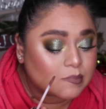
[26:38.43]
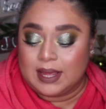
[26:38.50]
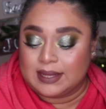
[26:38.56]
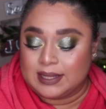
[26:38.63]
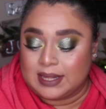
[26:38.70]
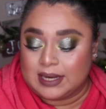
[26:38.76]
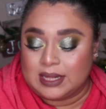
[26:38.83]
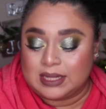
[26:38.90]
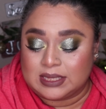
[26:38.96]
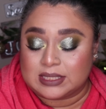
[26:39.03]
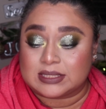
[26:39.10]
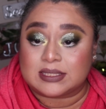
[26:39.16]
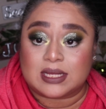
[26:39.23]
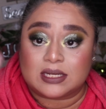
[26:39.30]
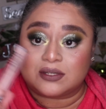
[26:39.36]
And then in the
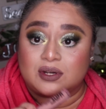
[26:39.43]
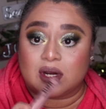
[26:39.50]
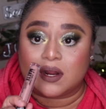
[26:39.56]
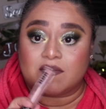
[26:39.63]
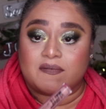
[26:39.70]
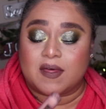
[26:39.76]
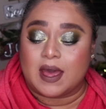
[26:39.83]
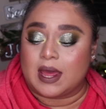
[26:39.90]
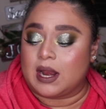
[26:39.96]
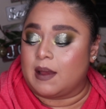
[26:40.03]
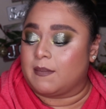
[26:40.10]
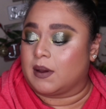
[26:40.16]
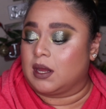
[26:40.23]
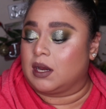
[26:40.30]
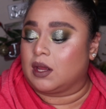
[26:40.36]
center of that,
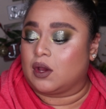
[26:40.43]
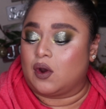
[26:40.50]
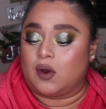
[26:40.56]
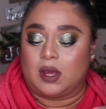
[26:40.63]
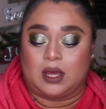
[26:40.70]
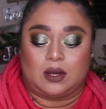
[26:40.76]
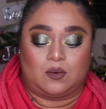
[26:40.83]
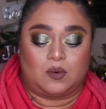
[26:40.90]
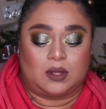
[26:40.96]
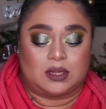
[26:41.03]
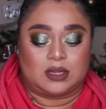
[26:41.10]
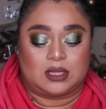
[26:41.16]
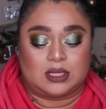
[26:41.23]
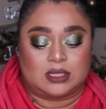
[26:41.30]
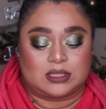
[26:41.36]
I'm gonna go in
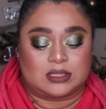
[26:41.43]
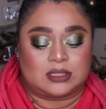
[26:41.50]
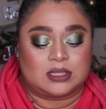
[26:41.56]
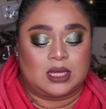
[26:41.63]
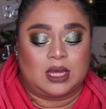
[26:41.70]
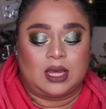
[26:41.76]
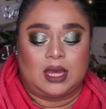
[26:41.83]
with this